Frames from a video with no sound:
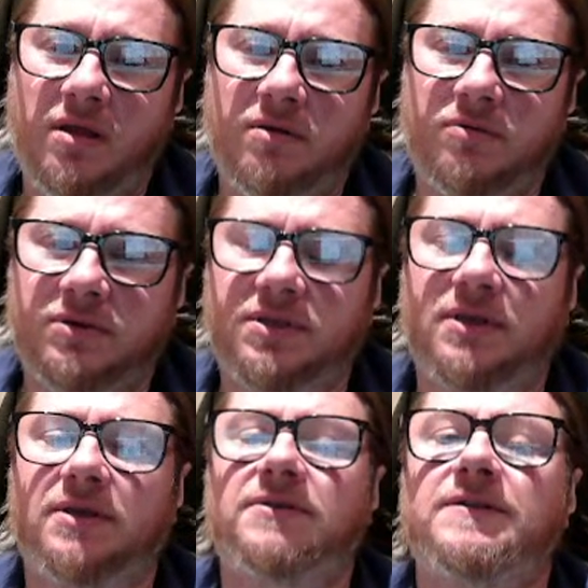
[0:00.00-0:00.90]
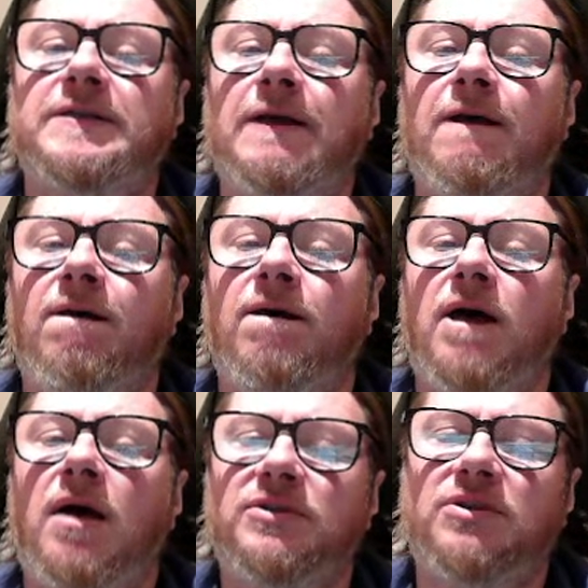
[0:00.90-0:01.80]
Rook takes.
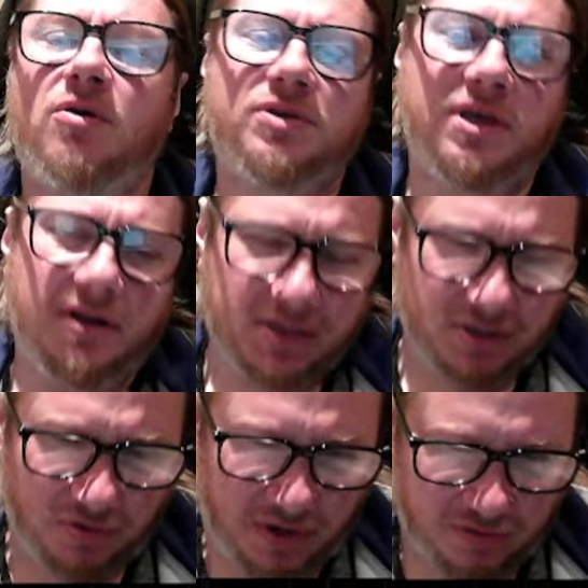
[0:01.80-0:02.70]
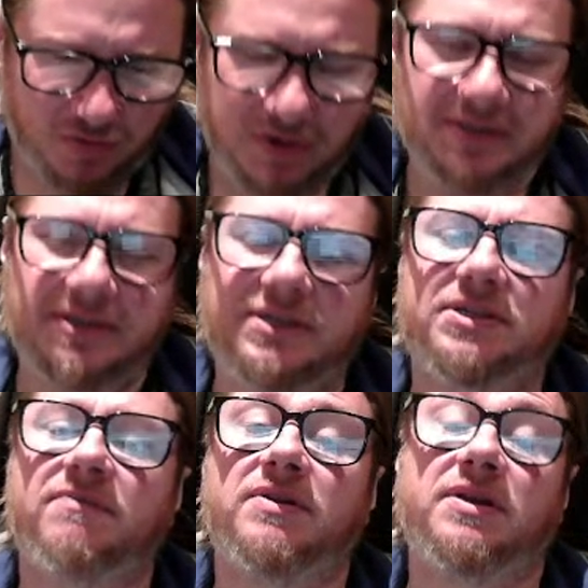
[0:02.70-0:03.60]
I must. Okay, let's look at queen
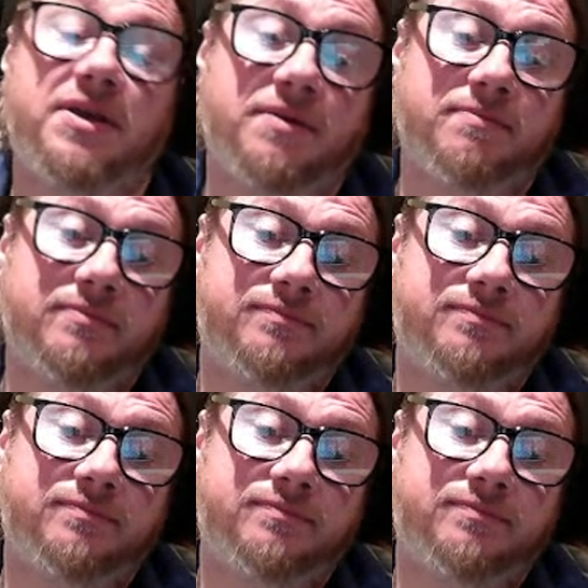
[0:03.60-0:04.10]
c7 again.